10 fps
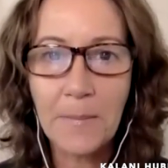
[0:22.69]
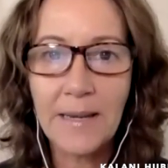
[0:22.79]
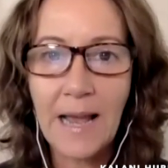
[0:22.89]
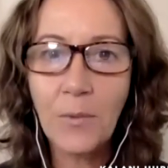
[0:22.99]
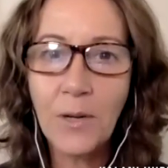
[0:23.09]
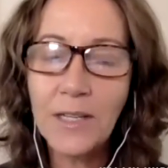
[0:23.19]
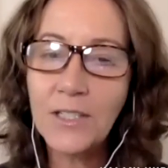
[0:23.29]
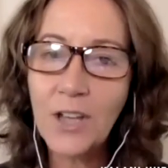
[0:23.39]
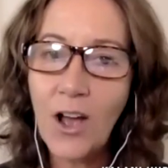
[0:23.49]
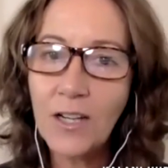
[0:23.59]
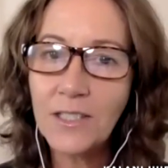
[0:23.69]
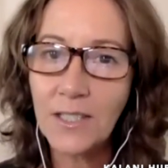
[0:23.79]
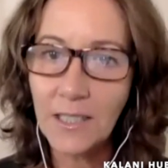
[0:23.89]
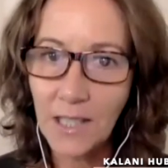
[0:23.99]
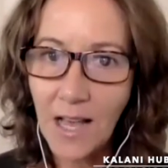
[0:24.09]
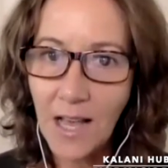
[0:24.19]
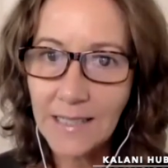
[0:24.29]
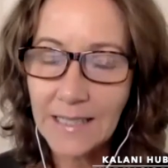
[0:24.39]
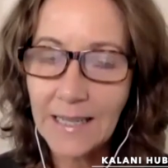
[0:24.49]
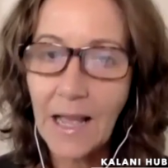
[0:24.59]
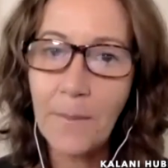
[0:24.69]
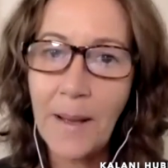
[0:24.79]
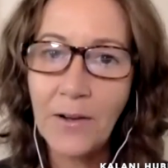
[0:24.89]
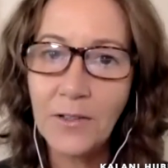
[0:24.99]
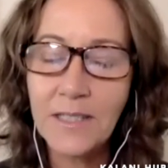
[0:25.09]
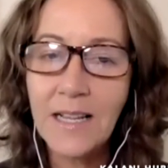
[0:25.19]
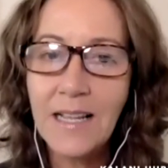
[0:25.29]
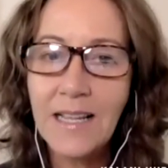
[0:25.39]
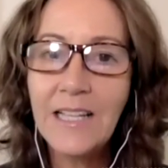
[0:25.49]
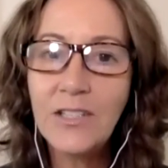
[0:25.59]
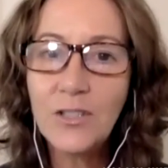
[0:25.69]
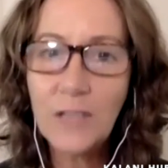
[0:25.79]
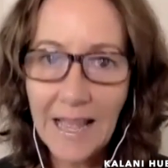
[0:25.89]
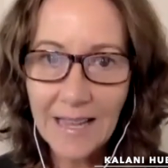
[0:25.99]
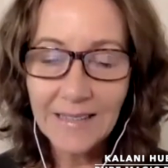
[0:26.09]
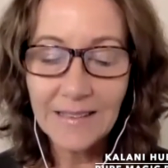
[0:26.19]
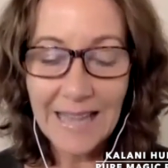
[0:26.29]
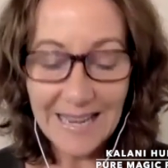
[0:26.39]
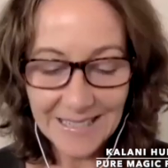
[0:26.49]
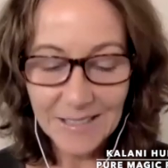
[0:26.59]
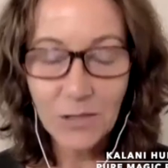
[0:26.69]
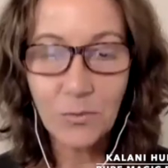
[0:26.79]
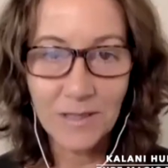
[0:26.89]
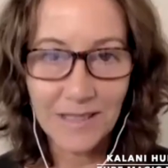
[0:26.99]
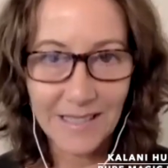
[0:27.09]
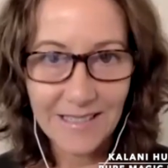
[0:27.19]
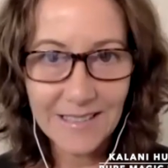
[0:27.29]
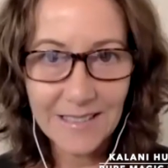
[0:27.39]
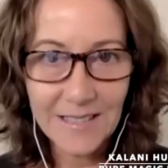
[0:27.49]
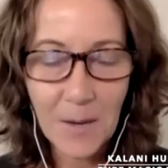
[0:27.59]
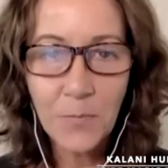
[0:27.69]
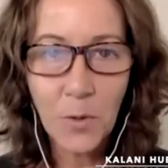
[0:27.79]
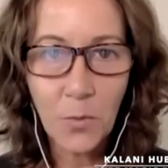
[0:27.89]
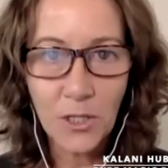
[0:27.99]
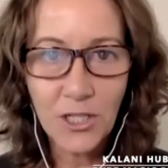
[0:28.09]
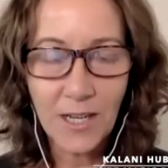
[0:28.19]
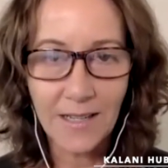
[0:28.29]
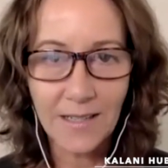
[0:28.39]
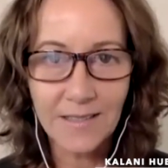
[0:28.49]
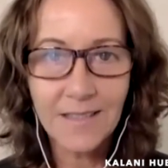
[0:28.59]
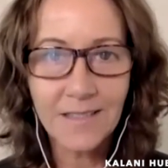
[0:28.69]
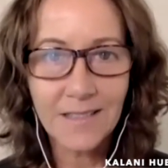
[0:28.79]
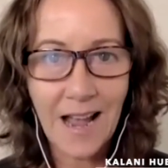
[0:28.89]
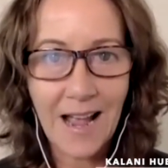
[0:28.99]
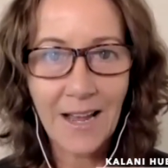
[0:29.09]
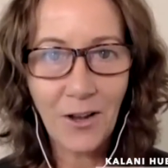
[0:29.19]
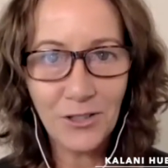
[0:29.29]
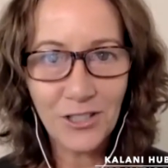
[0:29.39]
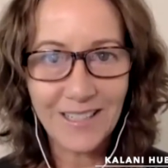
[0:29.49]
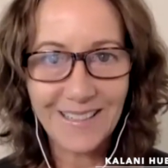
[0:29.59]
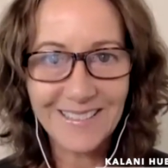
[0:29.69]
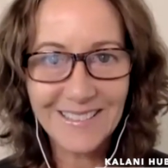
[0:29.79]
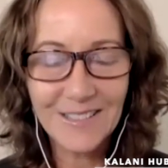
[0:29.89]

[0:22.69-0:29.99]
But now we're going to talk to Kalani about his latest release, which is Sky Hoshi.